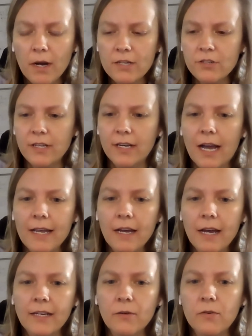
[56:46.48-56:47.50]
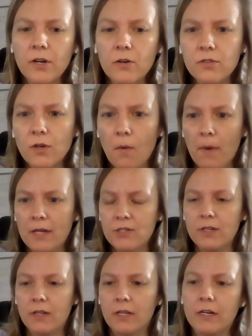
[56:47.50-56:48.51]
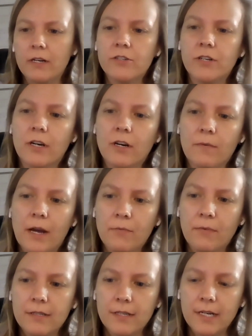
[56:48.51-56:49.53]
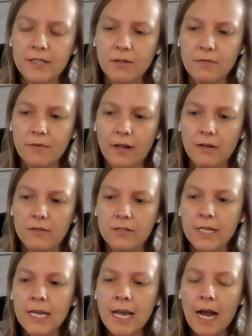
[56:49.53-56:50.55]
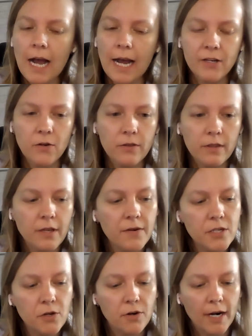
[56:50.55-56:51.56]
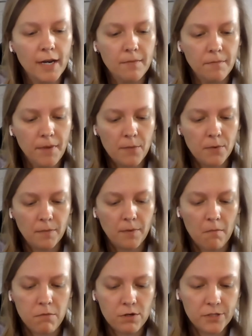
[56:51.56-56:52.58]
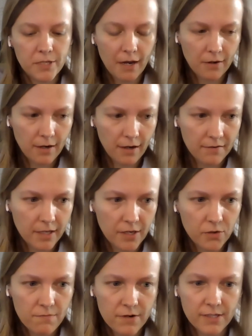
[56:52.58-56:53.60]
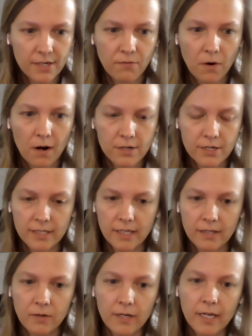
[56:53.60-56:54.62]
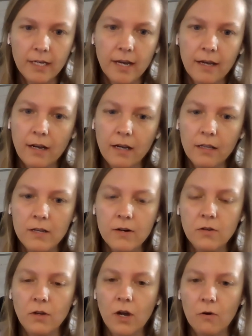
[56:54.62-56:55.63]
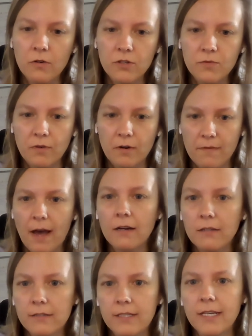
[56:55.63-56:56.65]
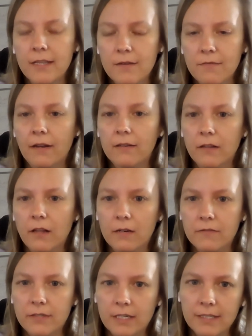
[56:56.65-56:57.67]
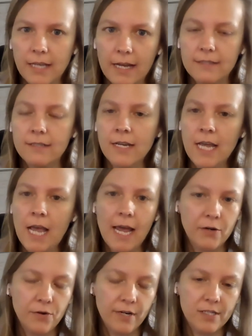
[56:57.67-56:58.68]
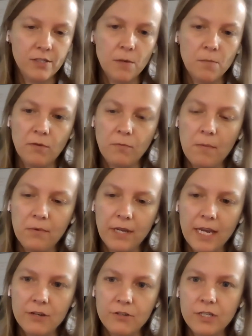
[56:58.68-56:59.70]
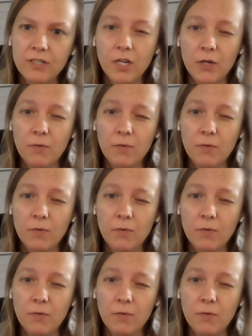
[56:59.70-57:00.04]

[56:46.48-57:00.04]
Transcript: question. I, I don't know so much the literature around residents or fellows. I know there was a great paper published out of the University of Washington looking at a clinical coach for faculty that found a lot of success, increased number of publications,